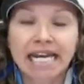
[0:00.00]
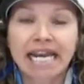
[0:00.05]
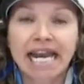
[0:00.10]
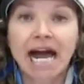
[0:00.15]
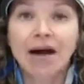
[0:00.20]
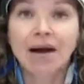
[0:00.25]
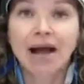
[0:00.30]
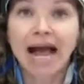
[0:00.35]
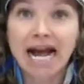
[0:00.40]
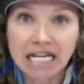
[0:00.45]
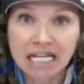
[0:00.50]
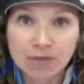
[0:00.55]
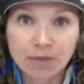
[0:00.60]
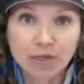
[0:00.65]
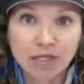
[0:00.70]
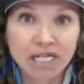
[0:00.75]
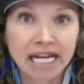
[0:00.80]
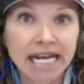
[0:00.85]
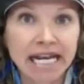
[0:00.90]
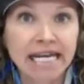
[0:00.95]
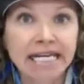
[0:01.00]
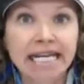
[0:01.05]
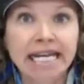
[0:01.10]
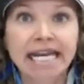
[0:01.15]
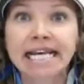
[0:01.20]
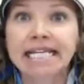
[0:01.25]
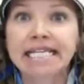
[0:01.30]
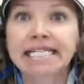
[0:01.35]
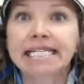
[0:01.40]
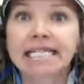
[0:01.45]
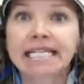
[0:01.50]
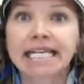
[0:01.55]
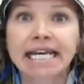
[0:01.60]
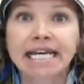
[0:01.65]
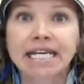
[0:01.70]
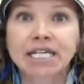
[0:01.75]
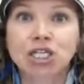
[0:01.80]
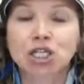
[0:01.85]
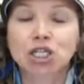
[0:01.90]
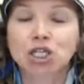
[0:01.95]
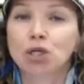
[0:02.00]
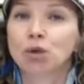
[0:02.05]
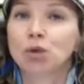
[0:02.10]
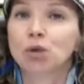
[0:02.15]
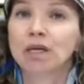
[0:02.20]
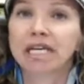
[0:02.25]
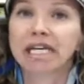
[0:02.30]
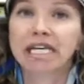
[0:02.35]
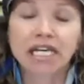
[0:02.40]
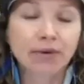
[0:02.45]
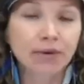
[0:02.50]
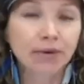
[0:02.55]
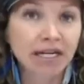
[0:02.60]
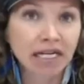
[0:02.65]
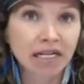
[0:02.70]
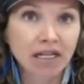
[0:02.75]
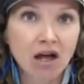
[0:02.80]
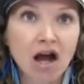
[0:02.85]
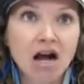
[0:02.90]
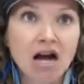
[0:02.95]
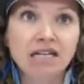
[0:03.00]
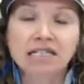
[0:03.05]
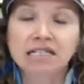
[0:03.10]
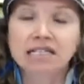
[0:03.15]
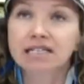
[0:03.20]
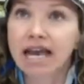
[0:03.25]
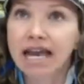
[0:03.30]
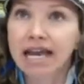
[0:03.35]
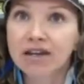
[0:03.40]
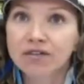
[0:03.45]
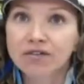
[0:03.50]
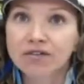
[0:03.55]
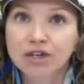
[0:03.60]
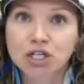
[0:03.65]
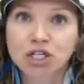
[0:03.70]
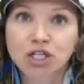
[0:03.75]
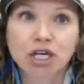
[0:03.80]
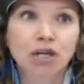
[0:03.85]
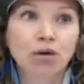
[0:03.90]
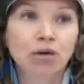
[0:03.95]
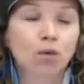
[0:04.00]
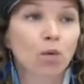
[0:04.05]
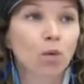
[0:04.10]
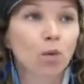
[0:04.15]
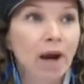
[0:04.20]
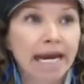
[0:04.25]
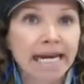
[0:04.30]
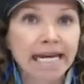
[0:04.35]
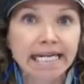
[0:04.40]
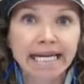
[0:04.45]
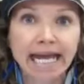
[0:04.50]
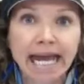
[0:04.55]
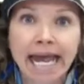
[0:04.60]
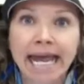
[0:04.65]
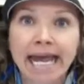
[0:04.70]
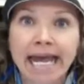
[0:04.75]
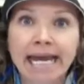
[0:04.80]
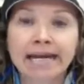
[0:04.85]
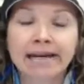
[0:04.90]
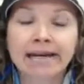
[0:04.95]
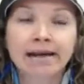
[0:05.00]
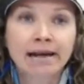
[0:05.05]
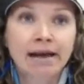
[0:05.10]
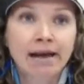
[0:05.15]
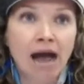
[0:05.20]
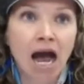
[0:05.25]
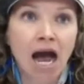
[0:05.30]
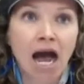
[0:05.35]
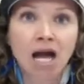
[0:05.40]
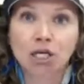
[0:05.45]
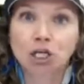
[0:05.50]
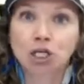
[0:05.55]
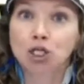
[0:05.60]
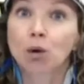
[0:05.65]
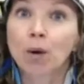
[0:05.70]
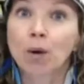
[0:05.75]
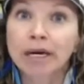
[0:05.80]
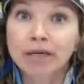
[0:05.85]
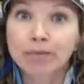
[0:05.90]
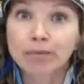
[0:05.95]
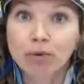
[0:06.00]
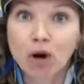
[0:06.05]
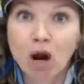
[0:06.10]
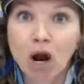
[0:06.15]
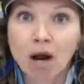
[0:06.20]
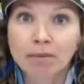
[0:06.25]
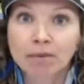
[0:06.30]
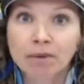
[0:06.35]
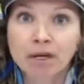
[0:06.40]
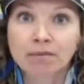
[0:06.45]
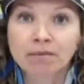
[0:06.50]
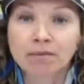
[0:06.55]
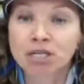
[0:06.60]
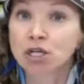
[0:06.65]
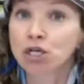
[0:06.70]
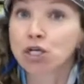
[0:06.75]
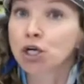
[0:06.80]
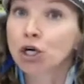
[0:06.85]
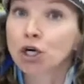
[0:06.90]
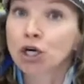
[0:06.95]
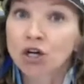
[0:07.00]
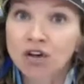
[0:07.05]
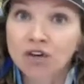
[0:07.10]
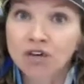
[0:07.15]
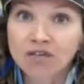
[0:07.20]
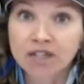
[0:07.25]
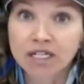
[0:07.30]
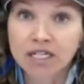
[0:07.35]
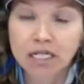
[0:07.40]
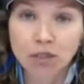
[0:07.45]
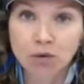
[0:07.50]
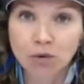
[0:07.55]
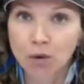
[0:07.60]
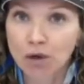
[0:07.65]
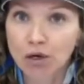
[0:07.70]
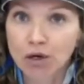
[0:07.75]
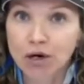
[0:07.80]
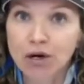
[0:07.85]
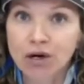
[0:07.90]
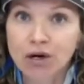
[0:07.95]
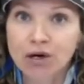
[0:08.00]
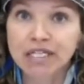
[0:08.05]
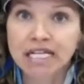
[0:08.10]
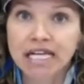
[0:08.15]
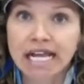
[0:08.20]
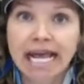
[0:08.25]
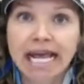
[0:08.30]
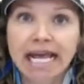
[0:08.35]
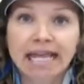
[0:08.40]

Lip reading: Now, aspartame is linked to hearing loss, sight vision, weight gain, joint problems, nerve disorders.